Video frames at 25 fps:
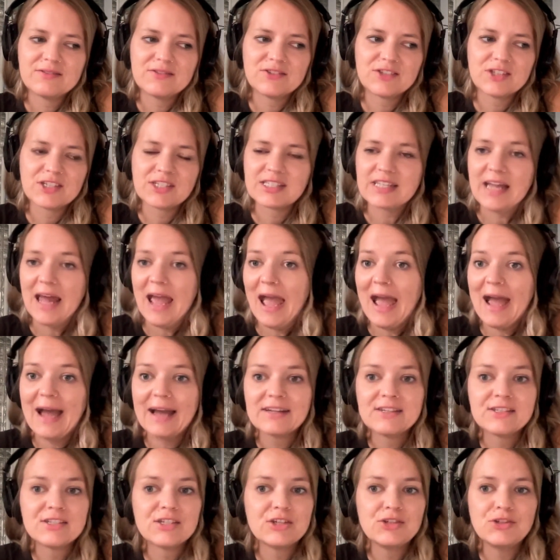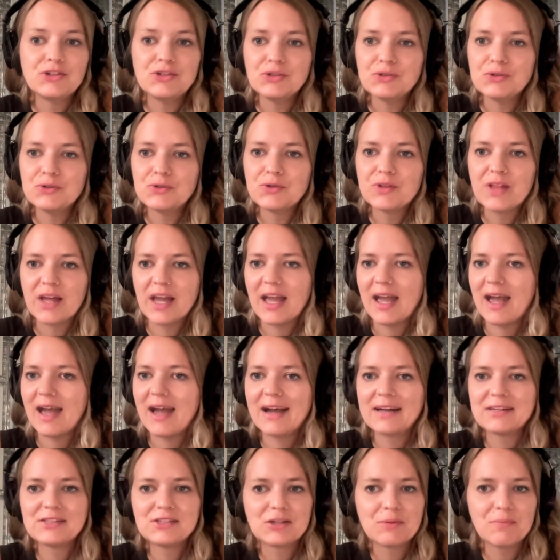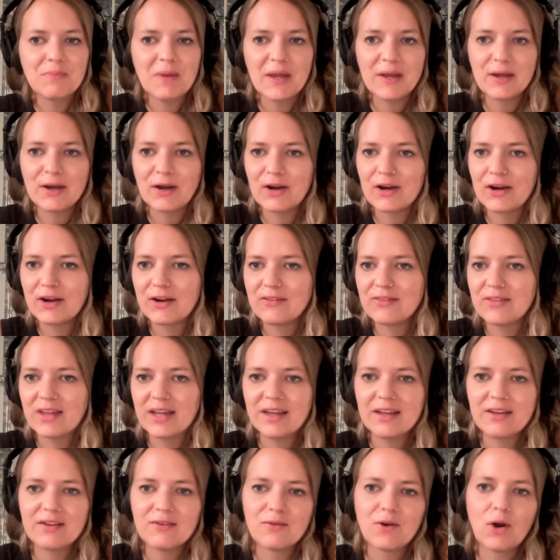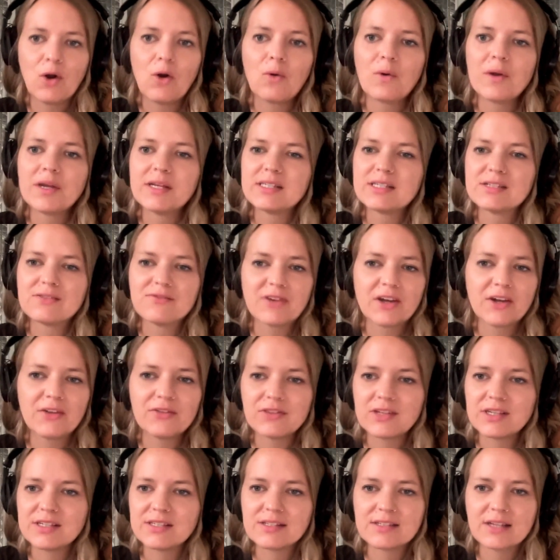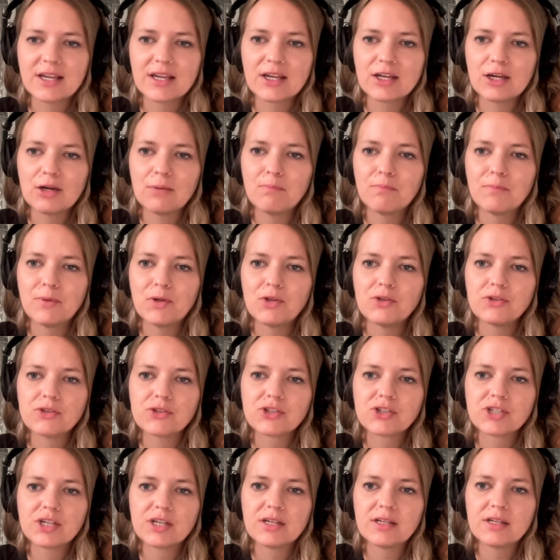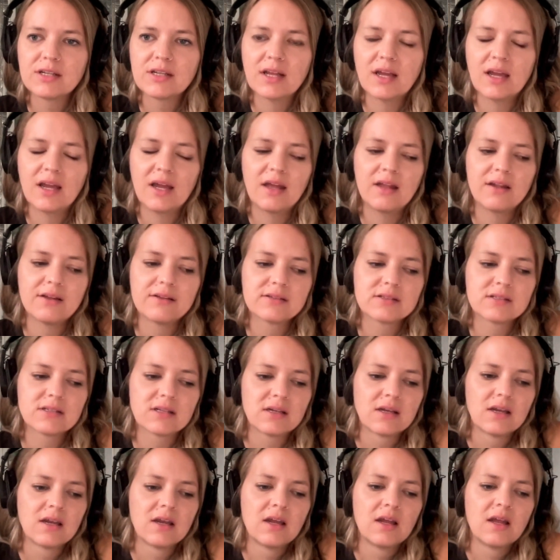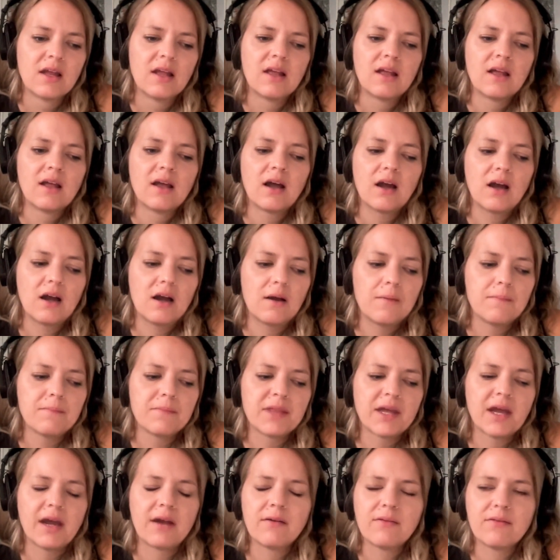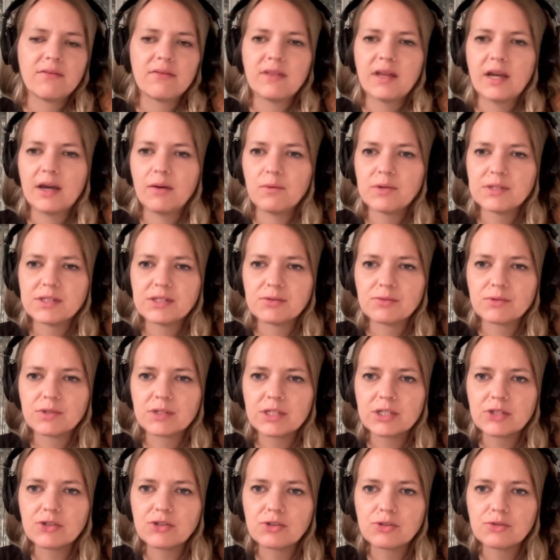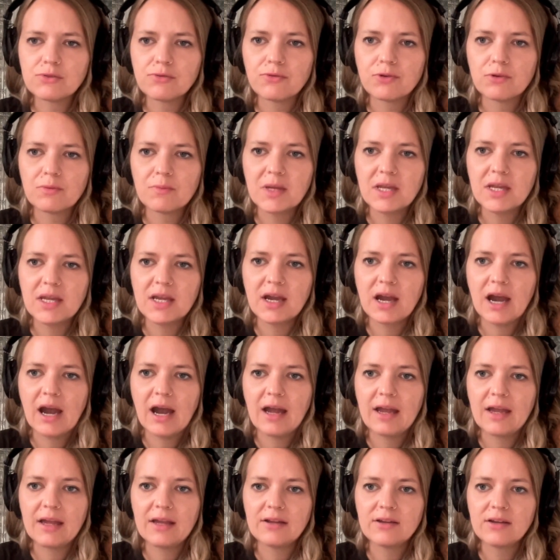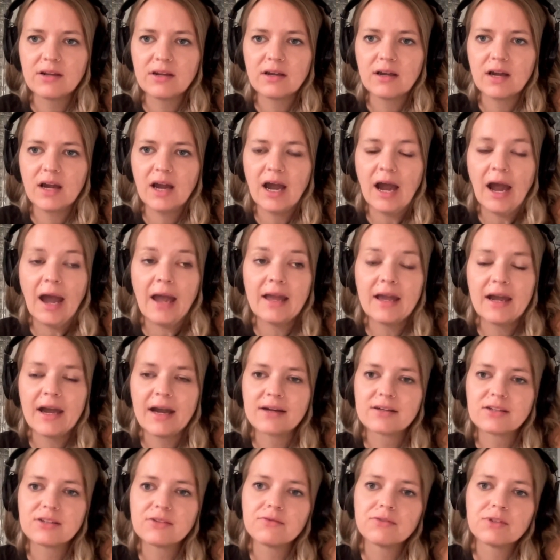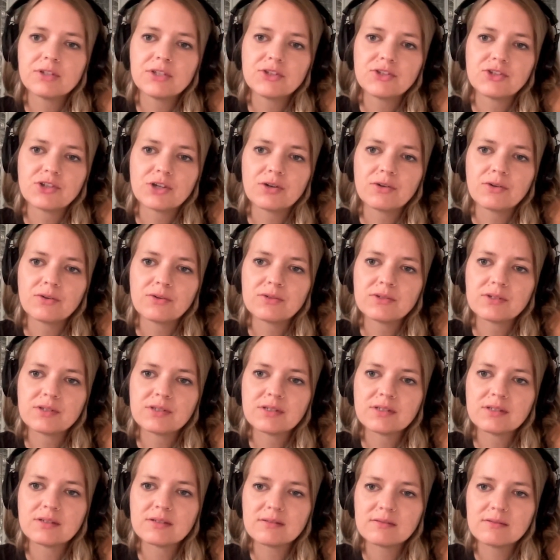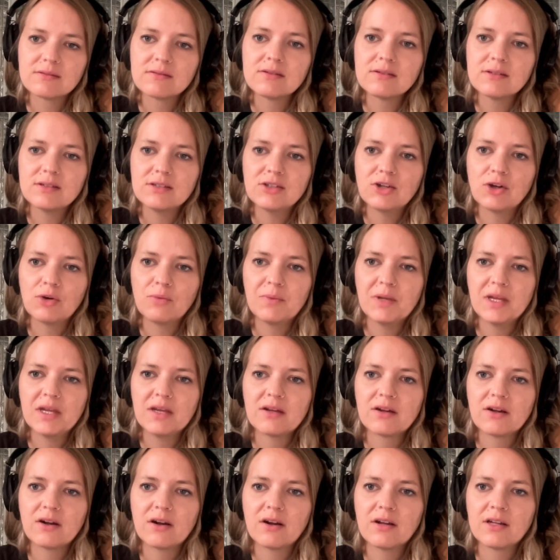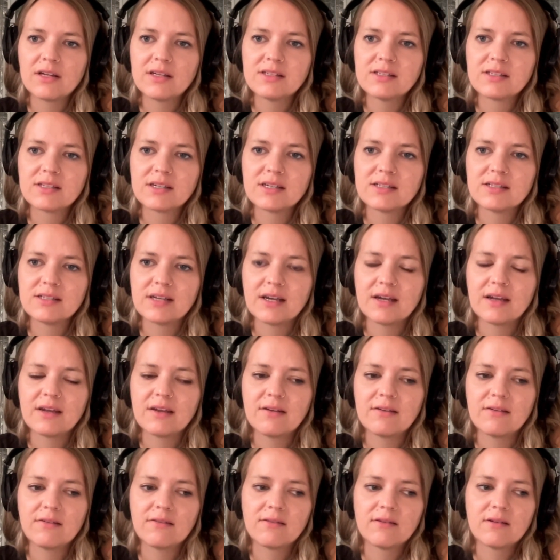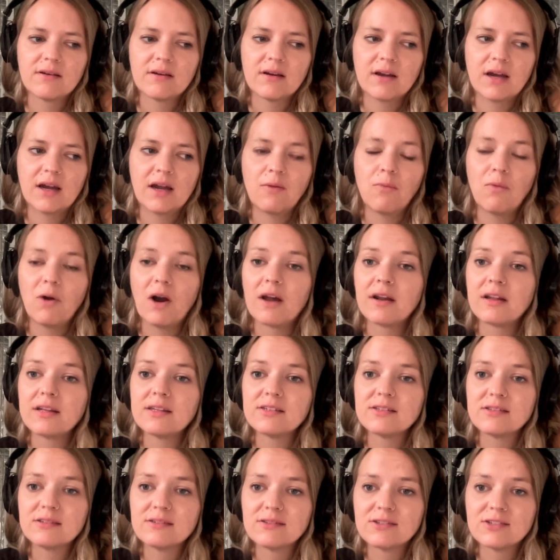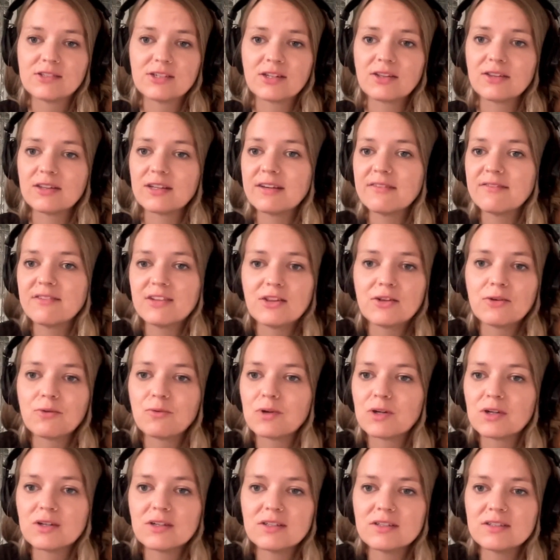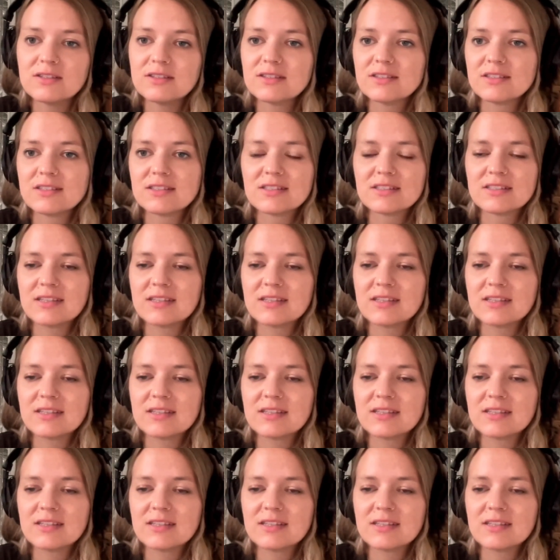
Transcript: just had to do. They had to make art. They always felt this like compulsion, and that wasn't really true for me. I actively chose, you know, being an artist, because I wanted to live in the world